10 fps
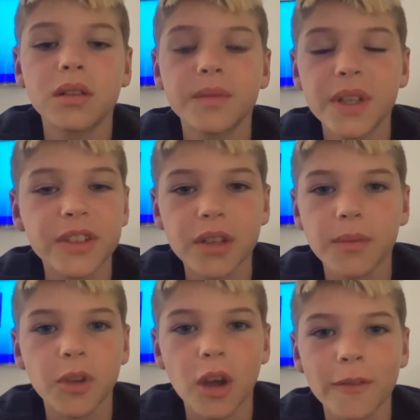it's
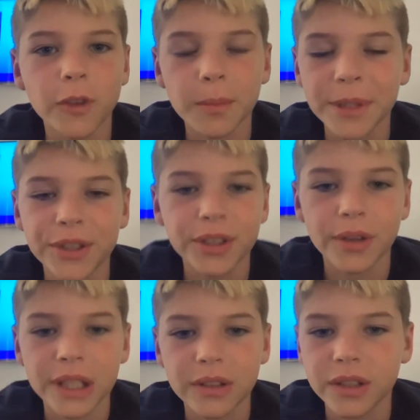I'm not I've not been
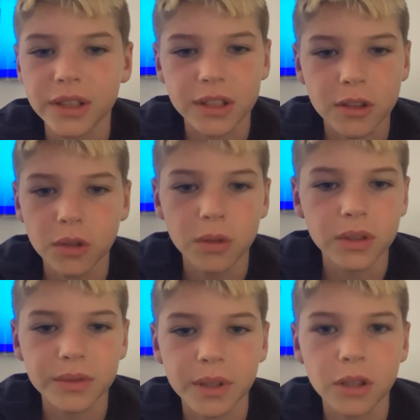going good in school
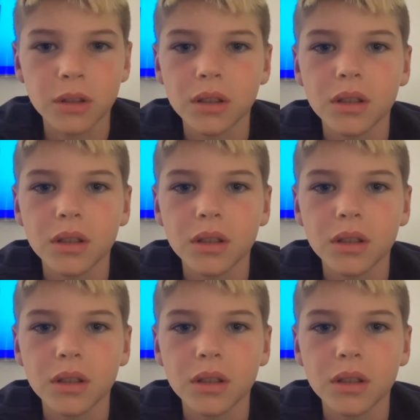as well.